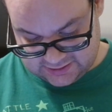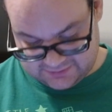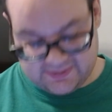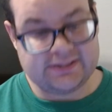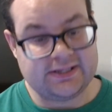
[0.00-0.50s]

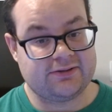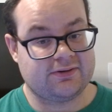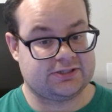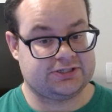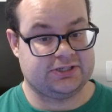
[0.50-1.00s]
Despite that,
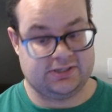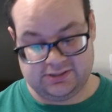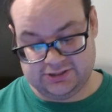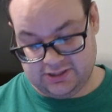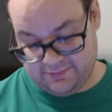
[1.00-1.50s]
though, I thought she
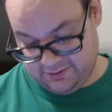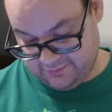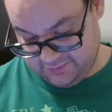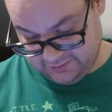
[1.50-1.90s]
did a good job here.